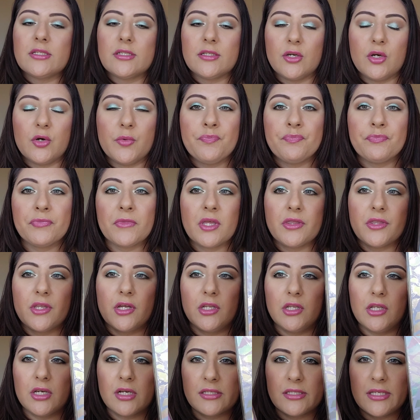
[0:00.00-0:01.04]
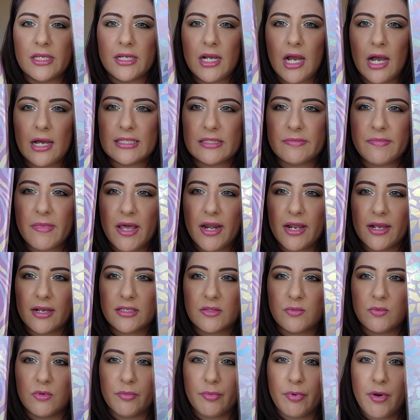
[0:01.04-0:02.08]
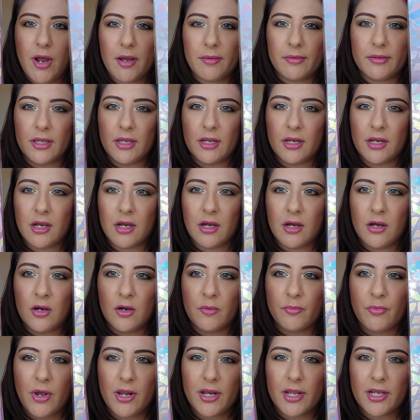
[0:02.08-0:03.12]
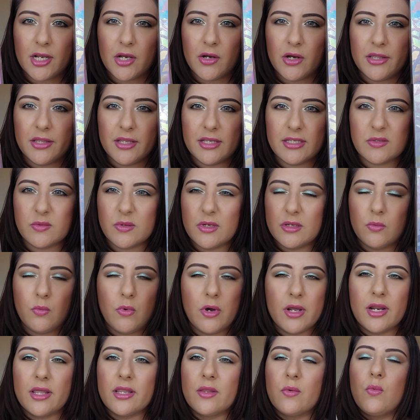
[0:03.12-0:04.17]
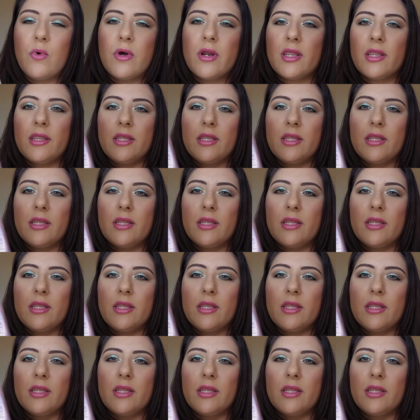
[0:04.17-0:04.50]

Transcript: So the Looxie Cosmetics will probably go probably go in this one, one of one